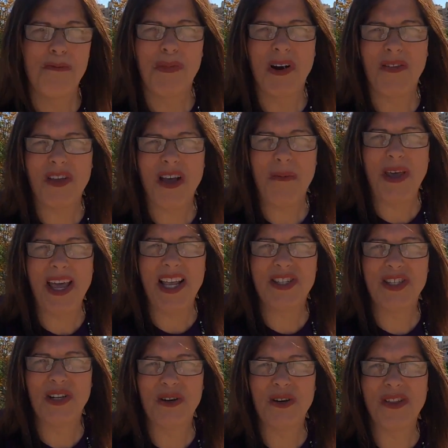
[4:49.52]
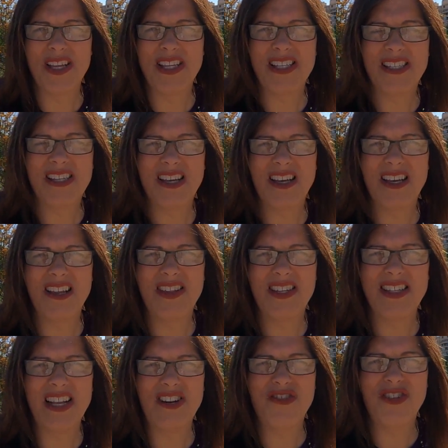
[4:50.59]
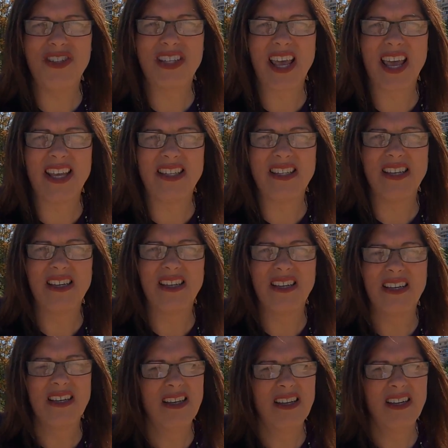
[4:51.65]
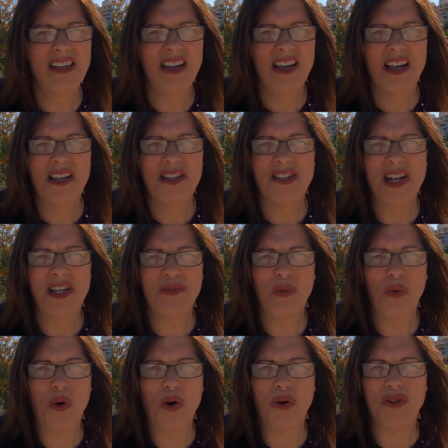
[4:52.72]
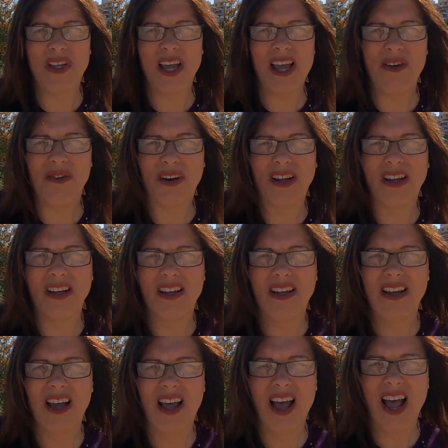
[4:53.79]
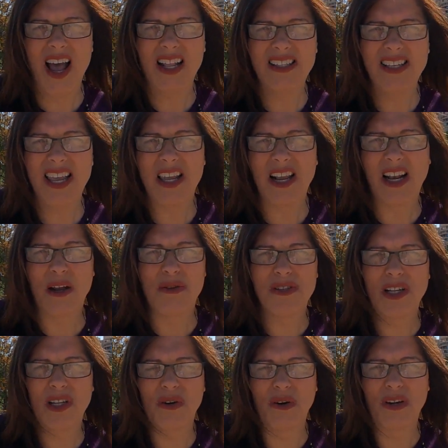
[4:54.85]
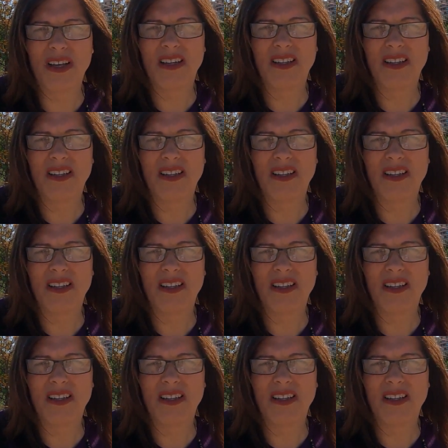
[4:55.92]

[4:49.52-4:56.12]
But I've come here to look at this entrance gate, so let's walk on down and take a closer look.